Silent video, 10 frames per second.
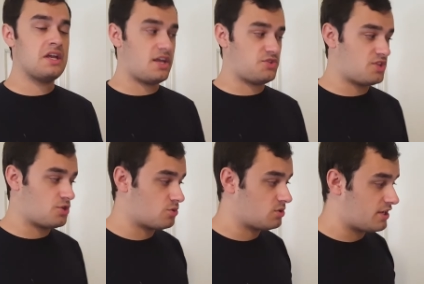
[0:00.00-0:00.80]
and
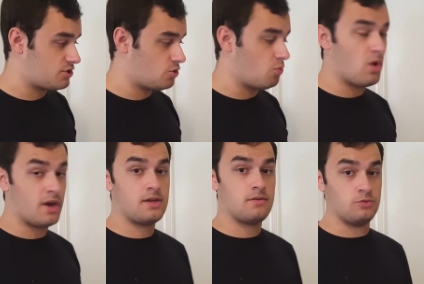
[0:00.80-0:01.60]
centralized to
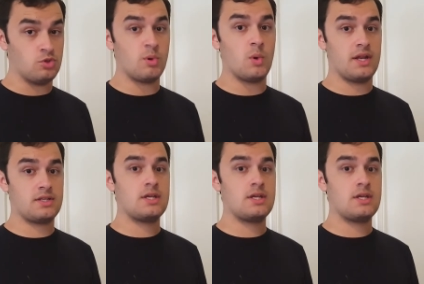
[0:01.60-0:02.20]
one viewpoint.